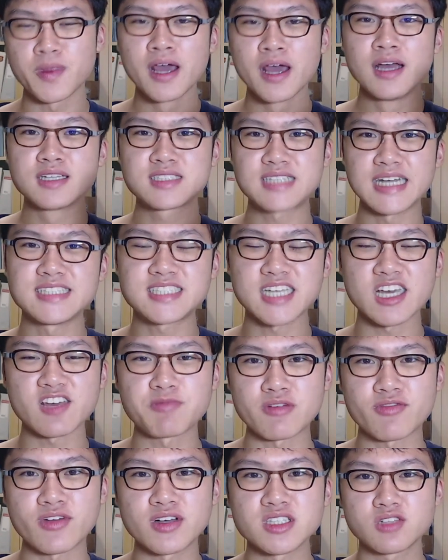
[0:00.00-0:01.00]
Stay safe, my
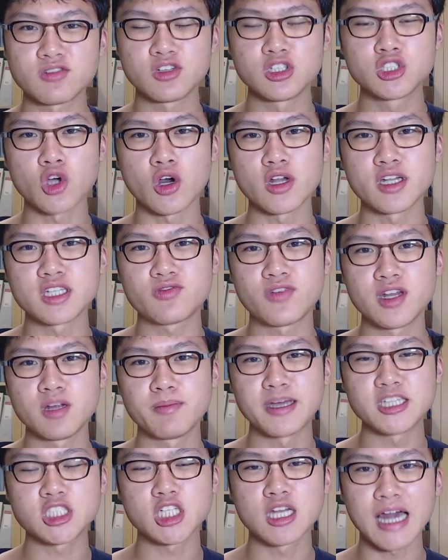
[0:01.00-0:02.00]
friends. If you enjoyed this video, make
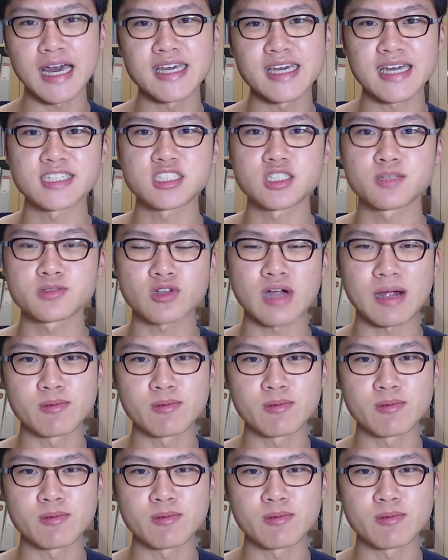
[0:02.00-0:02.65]
sure to like and subscribe.